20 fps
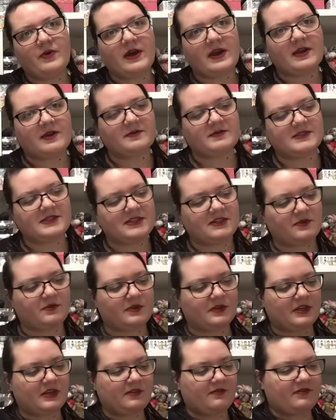I am still
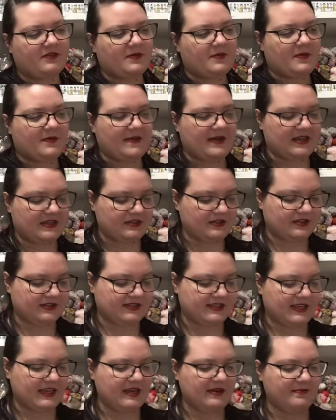working from a master
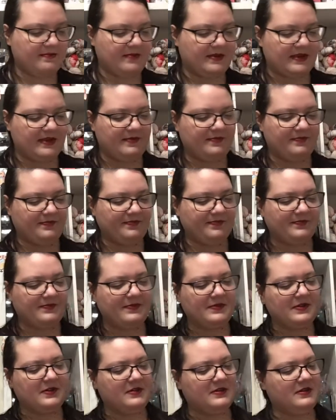set, but,
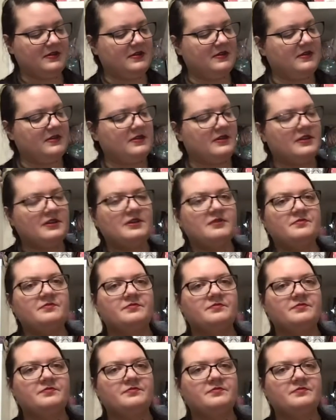you know.